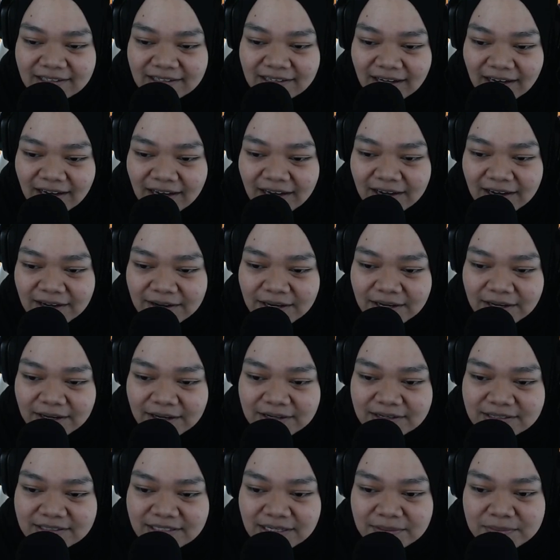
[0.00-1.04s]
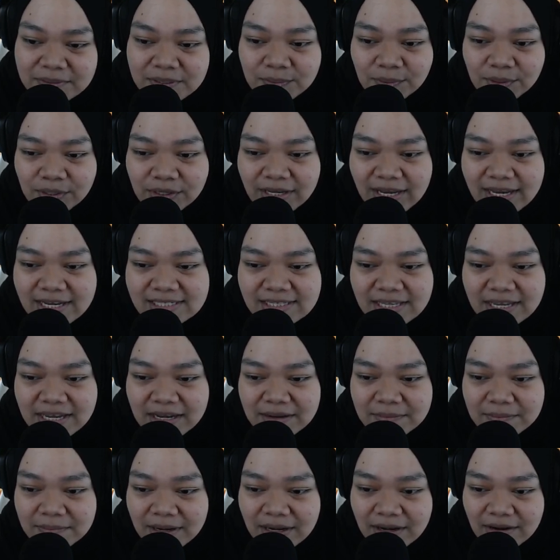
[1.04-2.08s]
Uh, tell me what you guys think
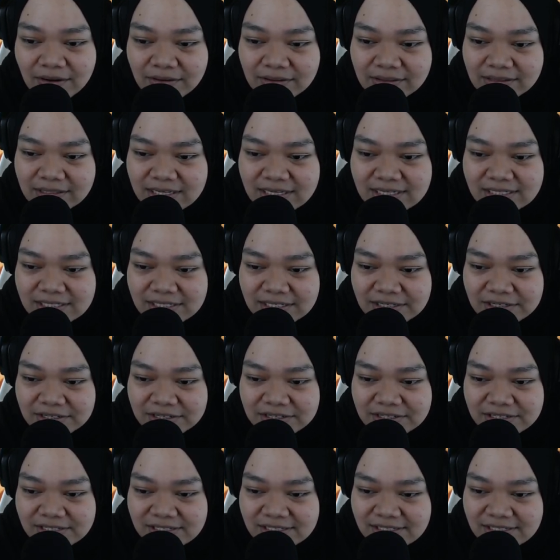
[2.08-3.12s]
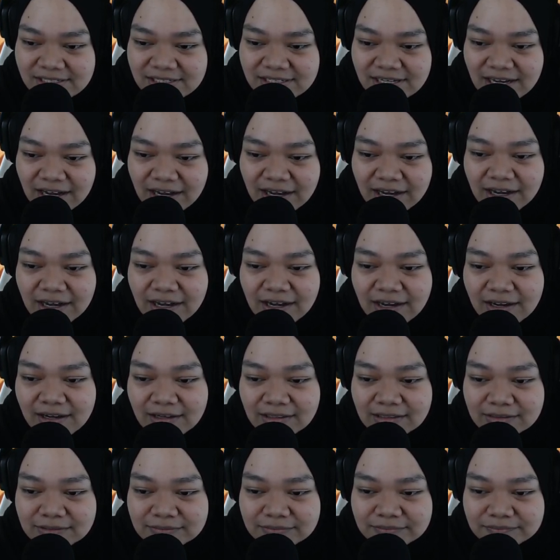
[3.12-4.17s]
about this year's
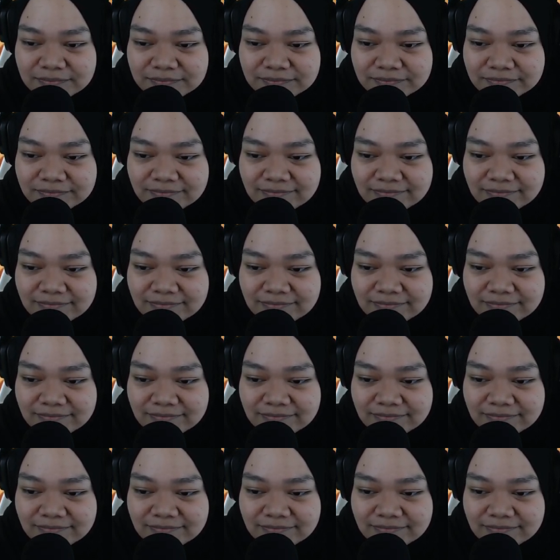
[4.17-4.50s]
um,